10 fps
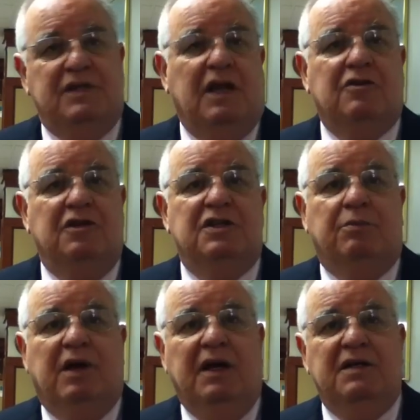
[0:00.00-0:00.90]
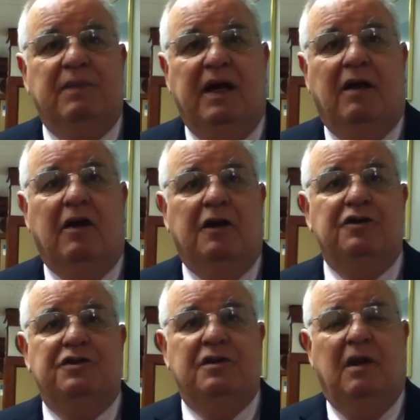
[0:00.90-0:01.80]
was actually surprised by how
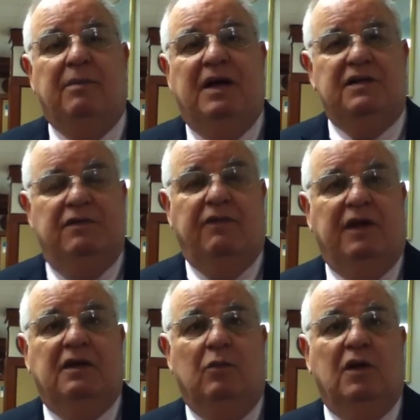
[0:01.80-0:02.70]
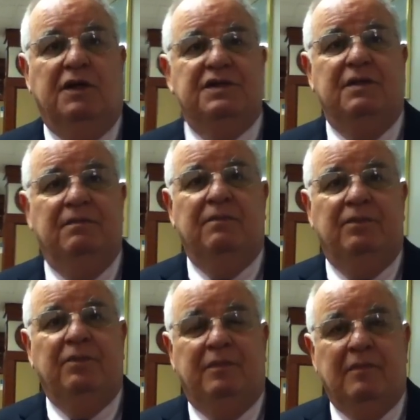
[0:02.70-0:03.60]
large a positive effect it was.
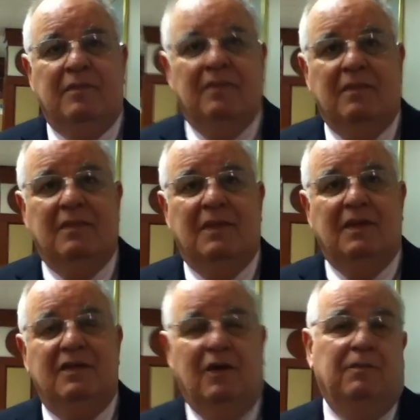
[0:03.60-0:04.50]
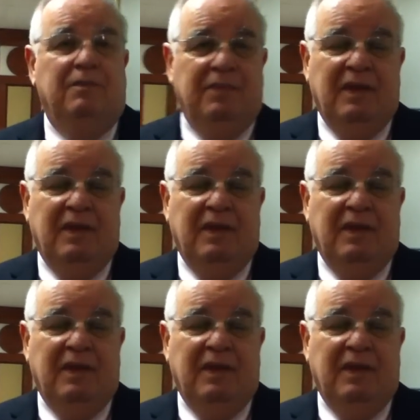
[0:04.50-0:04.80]
So